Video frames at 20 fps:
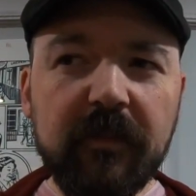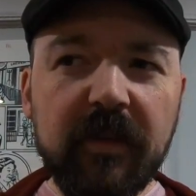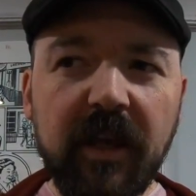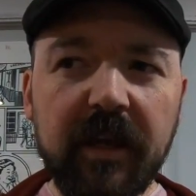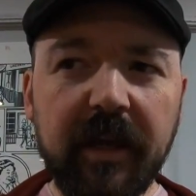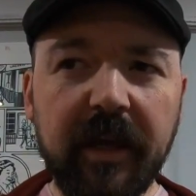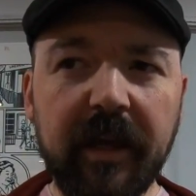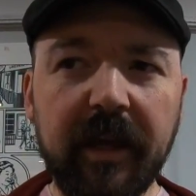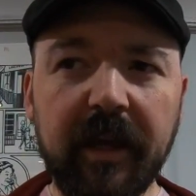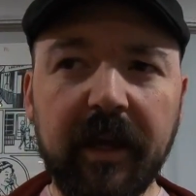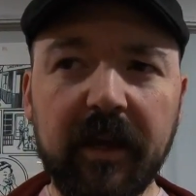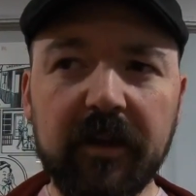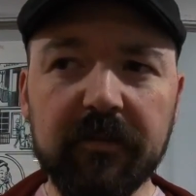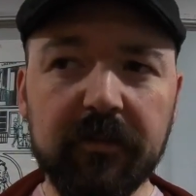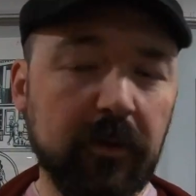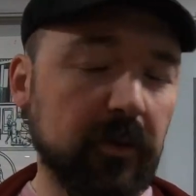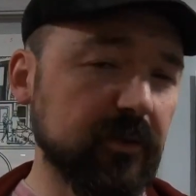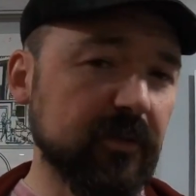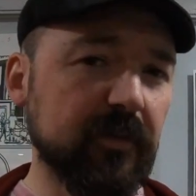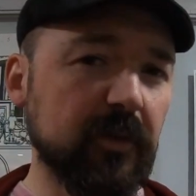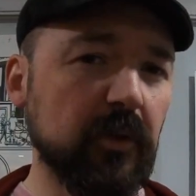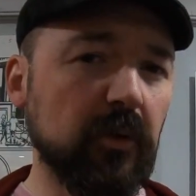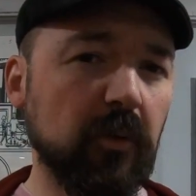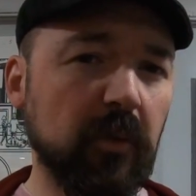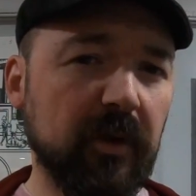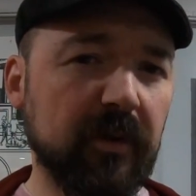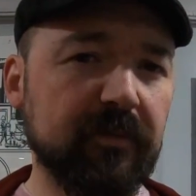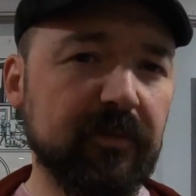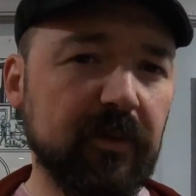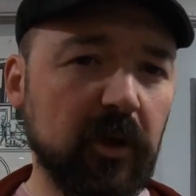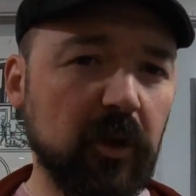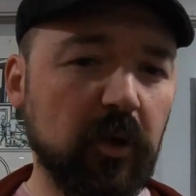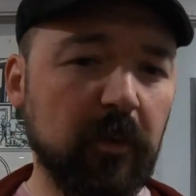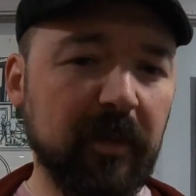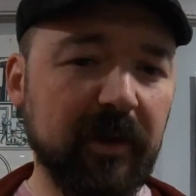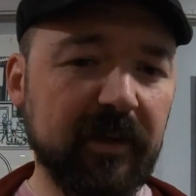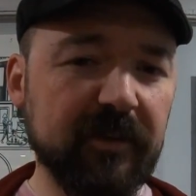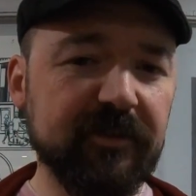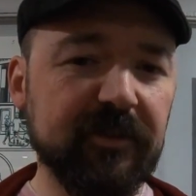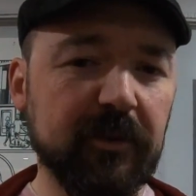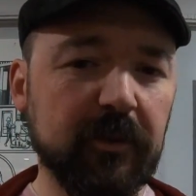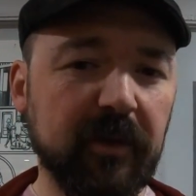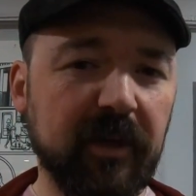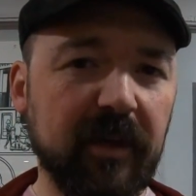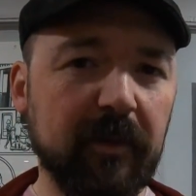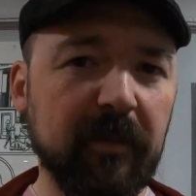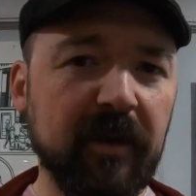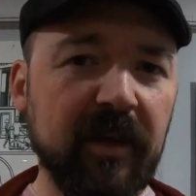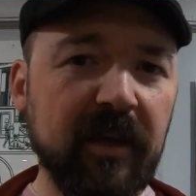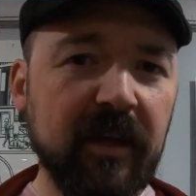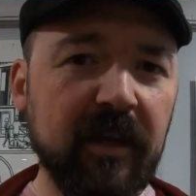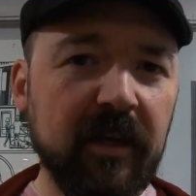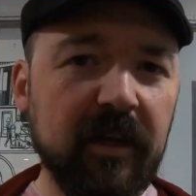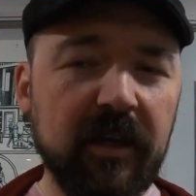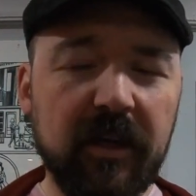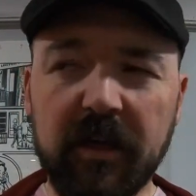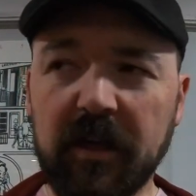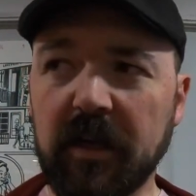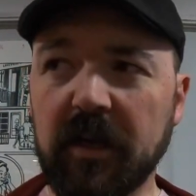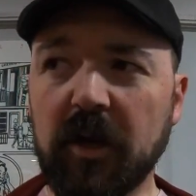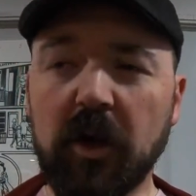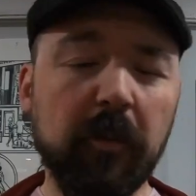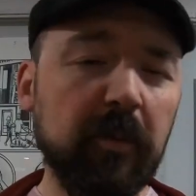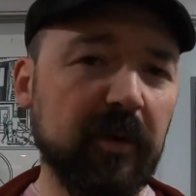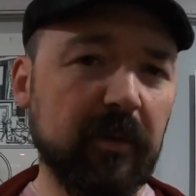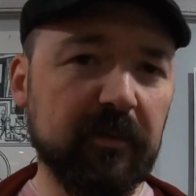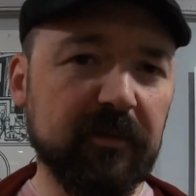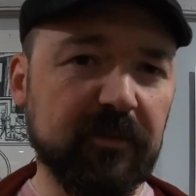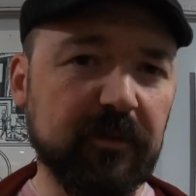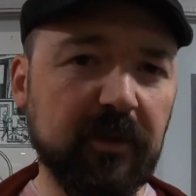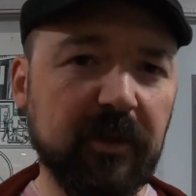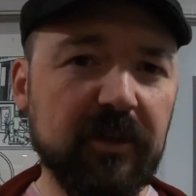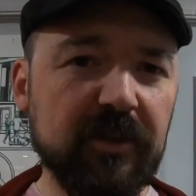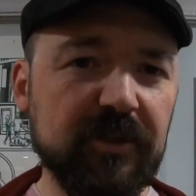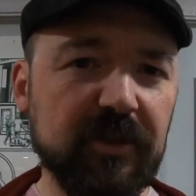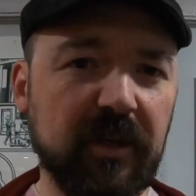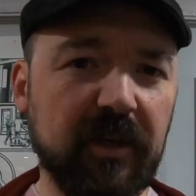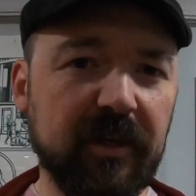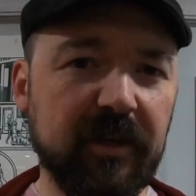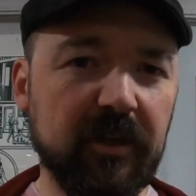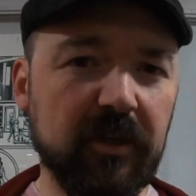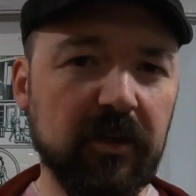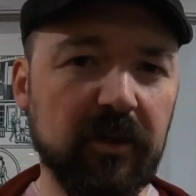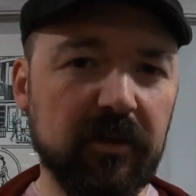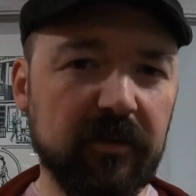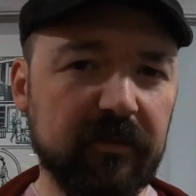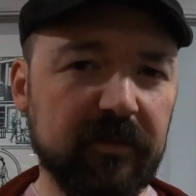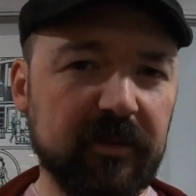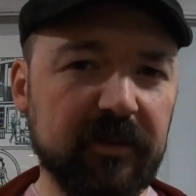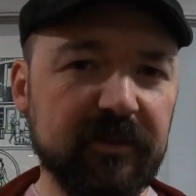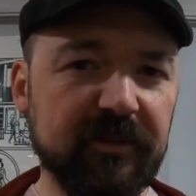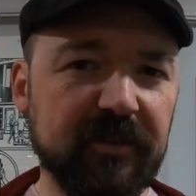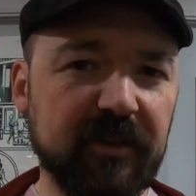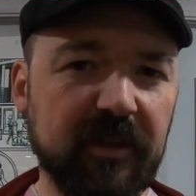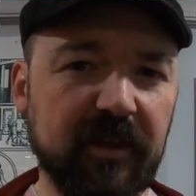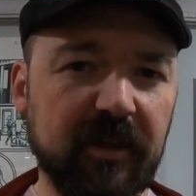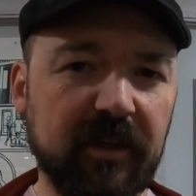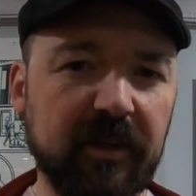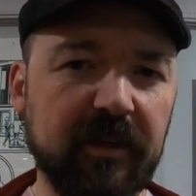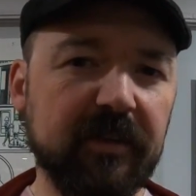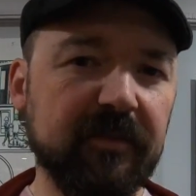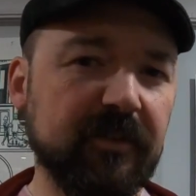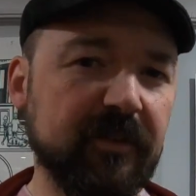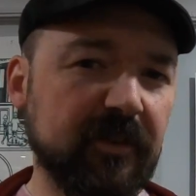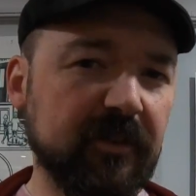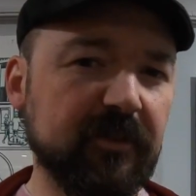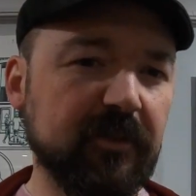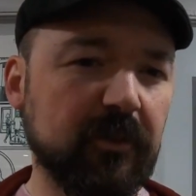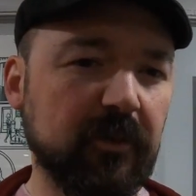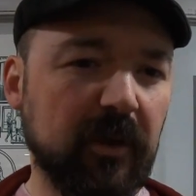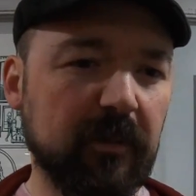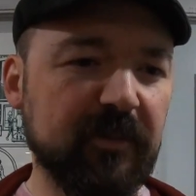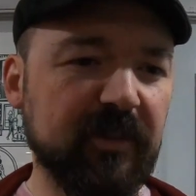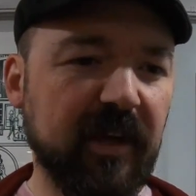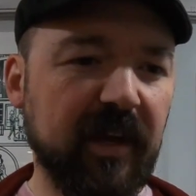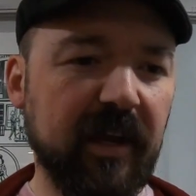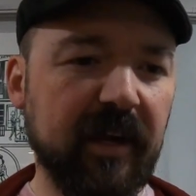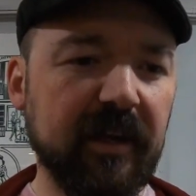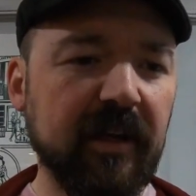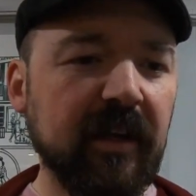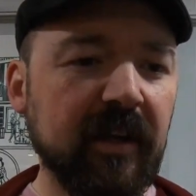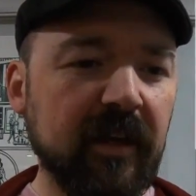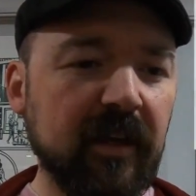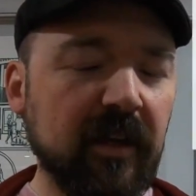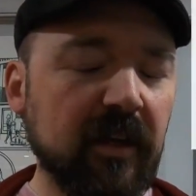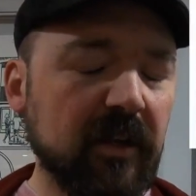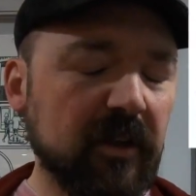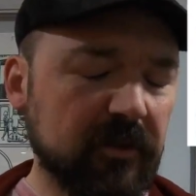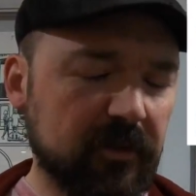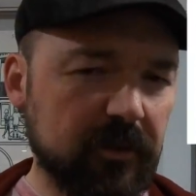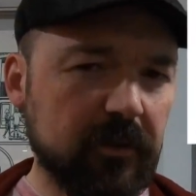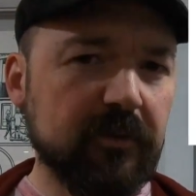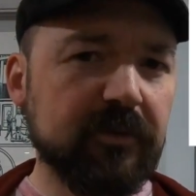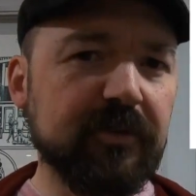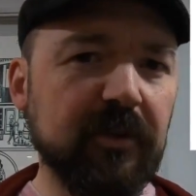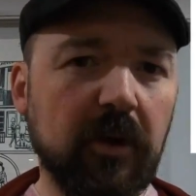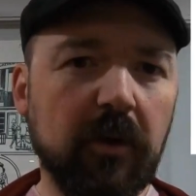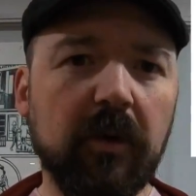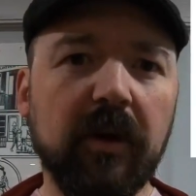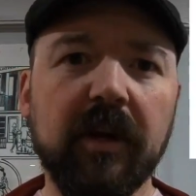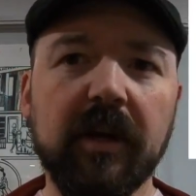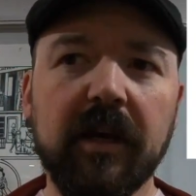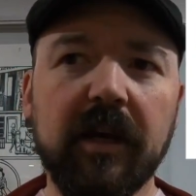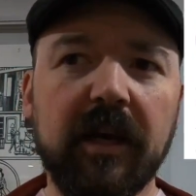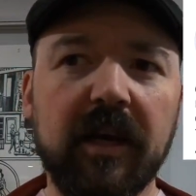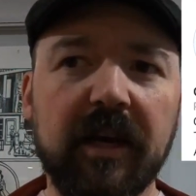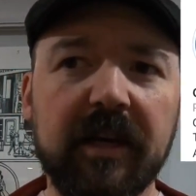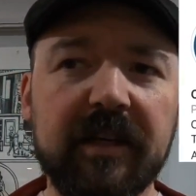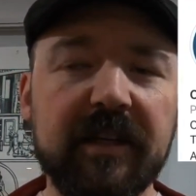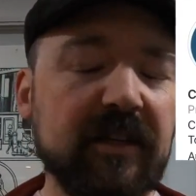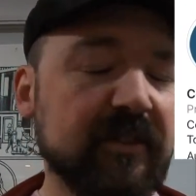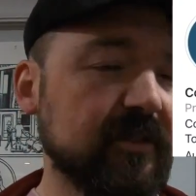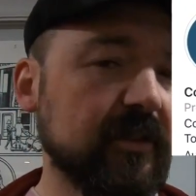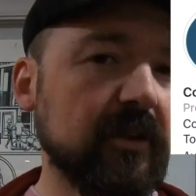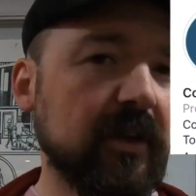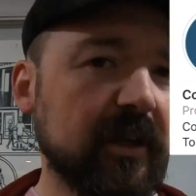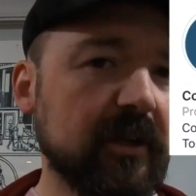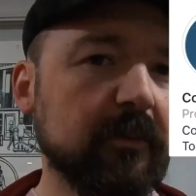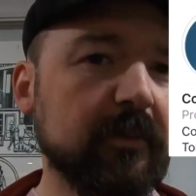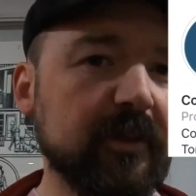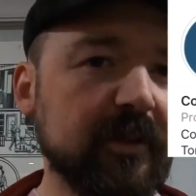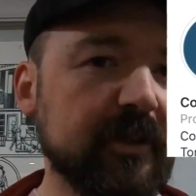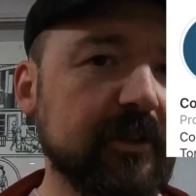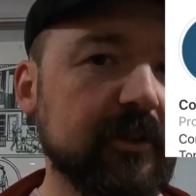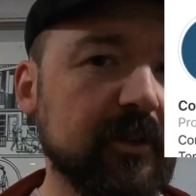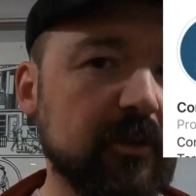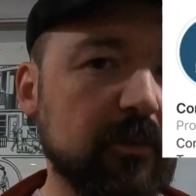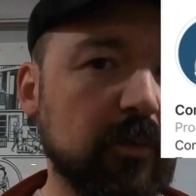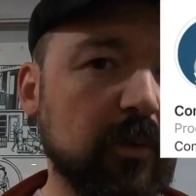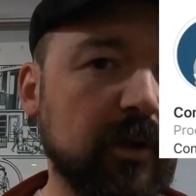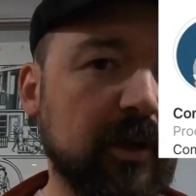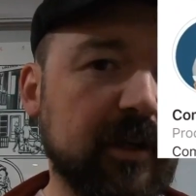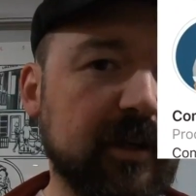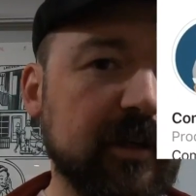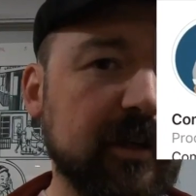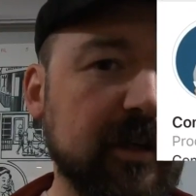And for those of you who want to follow him on Instagram, I'll put up a screenshot here of his Instagram tag. Do so. He does a lot of really good work.